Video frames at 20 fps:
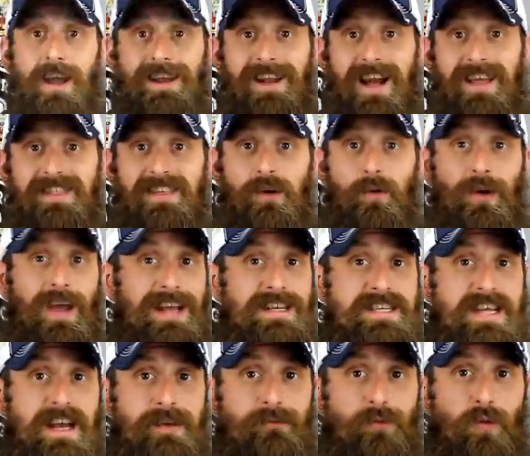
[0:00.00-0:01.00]
right, I think we got
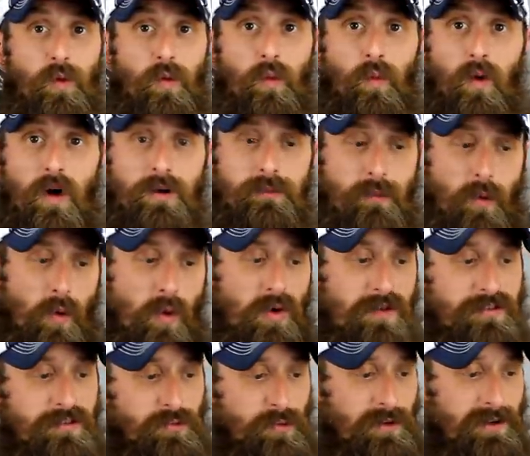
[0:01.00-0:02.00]
time for one more.
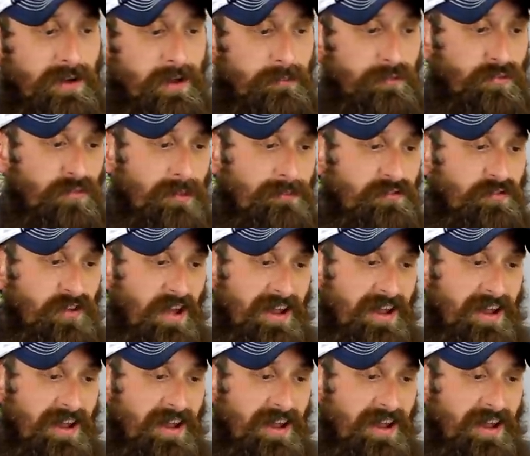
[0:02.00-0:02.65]
This one comes from